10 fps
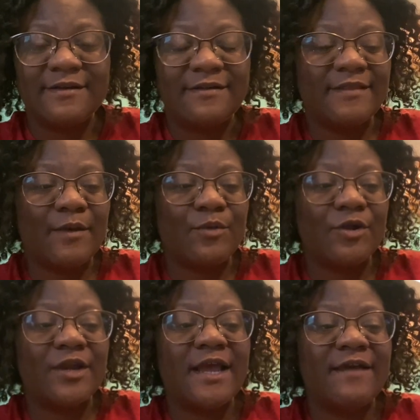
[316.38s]
that we're
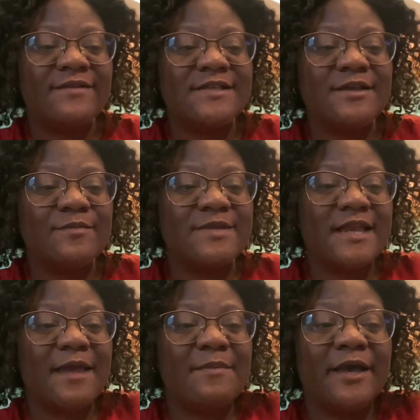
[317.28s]
going to have his help
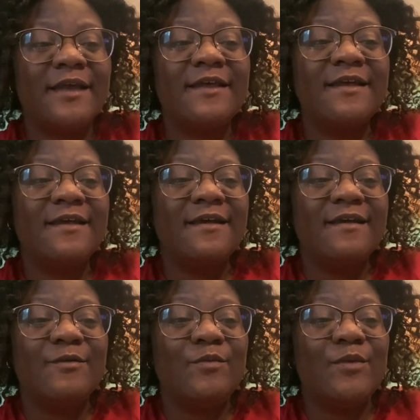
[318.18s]
today, but
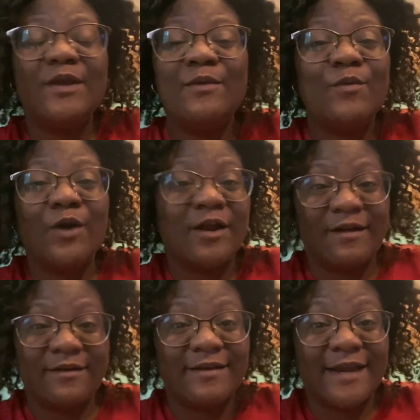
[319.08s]
we weren't
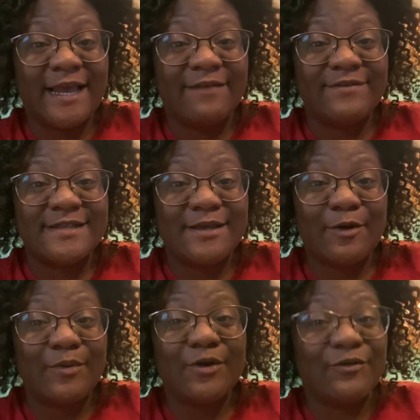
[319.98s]
going to have his
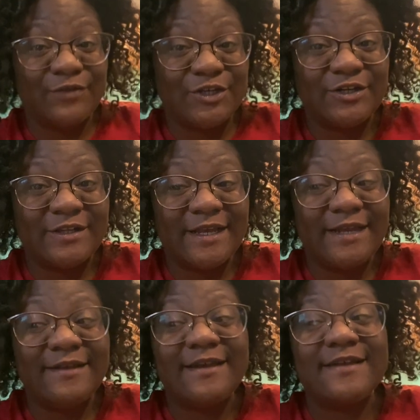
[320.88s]
help
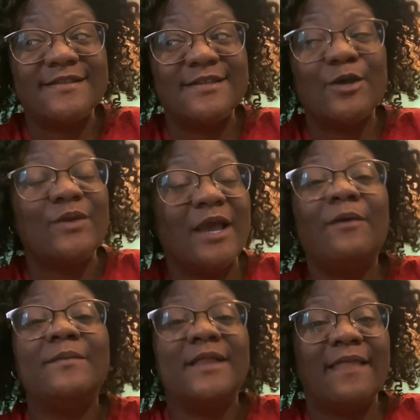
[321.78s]
originally. And so now
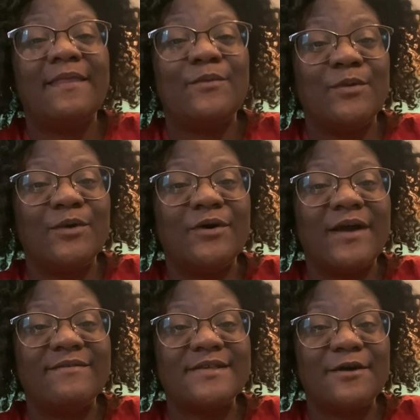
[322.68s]
I'm glad that we will
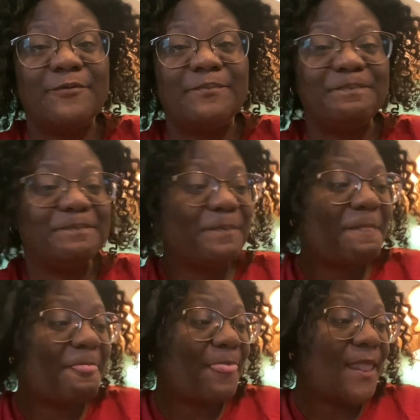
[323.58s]
have his help.
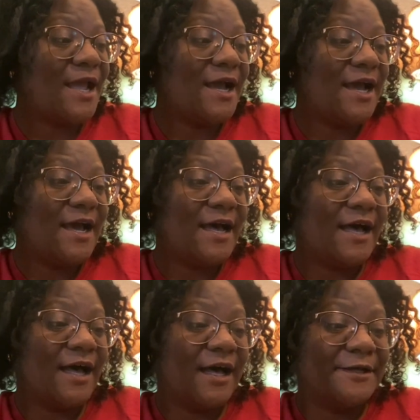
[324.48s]

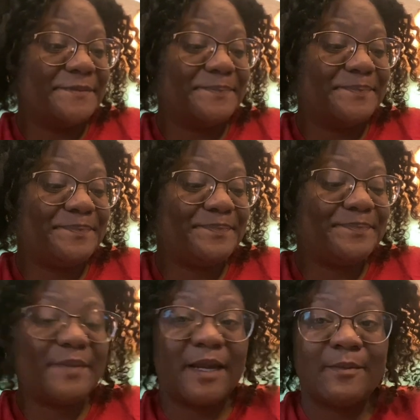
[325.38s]
Um,
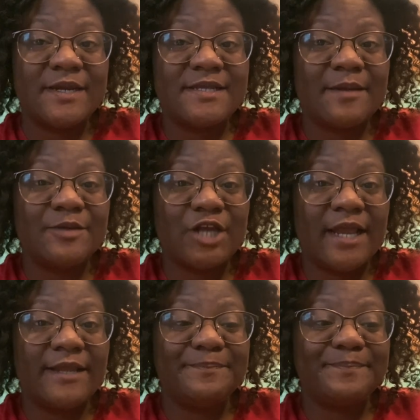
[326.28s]
but I'm going to stop
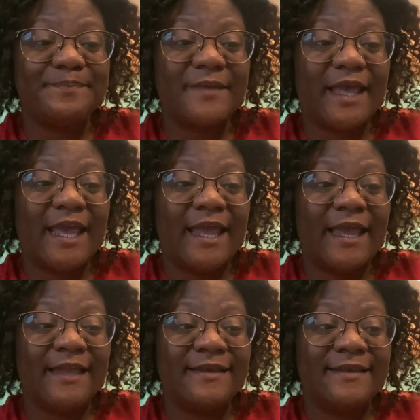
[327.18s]
chatting
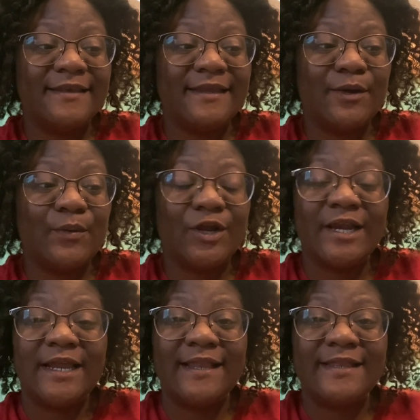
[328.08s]
and we're going
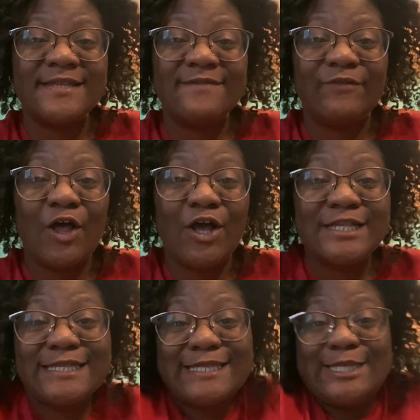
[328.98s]
to get this vlog
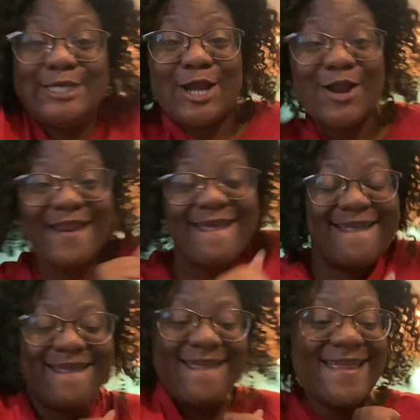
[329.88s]

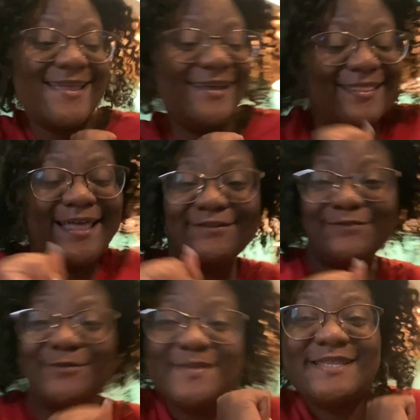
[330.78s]
started.
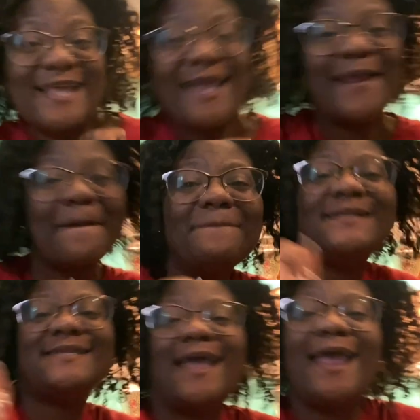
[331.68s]
Classroom setup
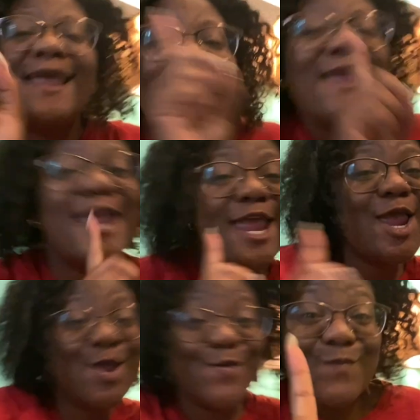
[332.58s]
day
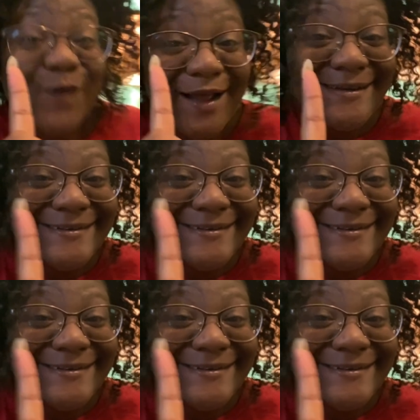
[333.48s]
one.